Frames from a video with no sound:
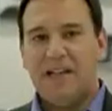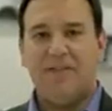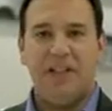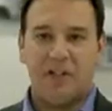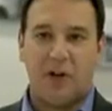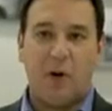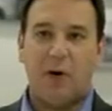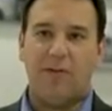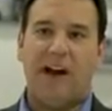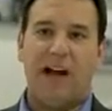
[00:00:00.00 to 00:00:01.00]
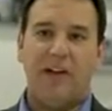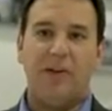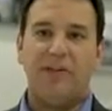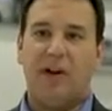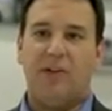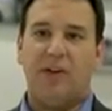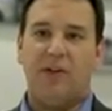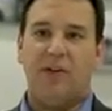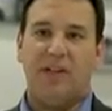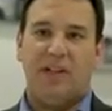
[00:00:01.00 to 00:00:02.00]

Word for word: Safety is a core value at Volvo.